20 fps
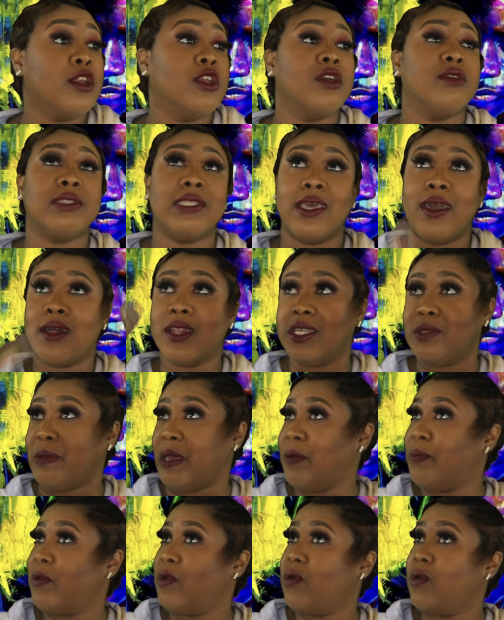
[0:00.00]
Do you see all
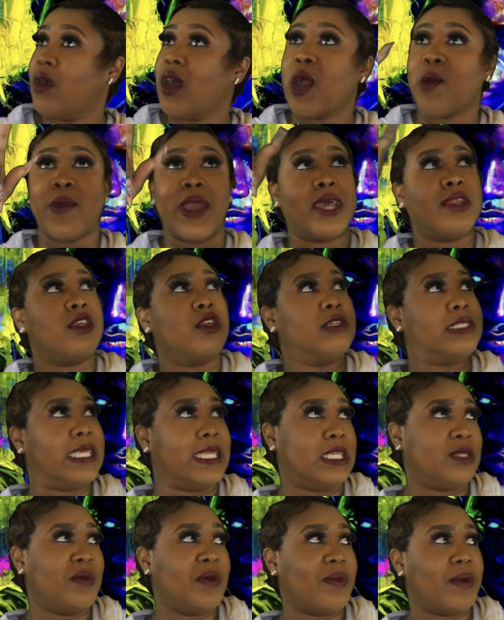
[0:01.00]
these people? All right, do you
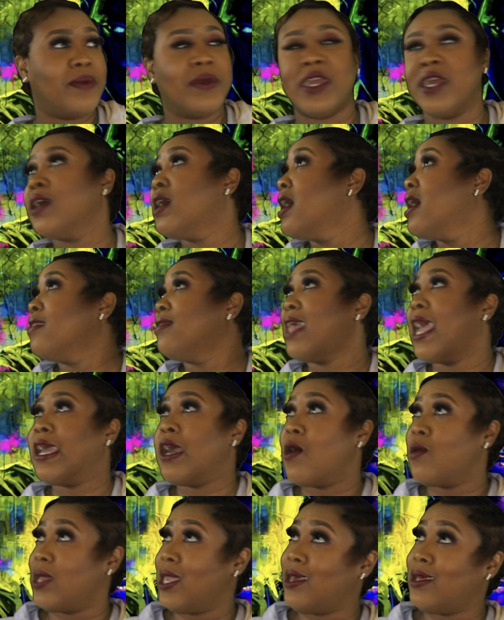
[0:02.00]
see these people up here? They
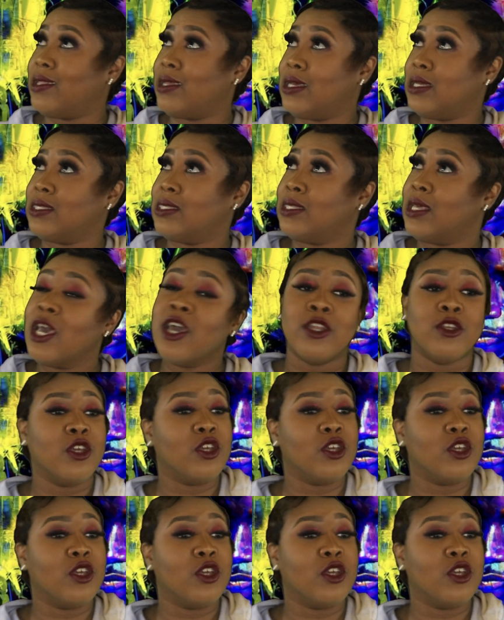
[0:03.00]
gonna kill us.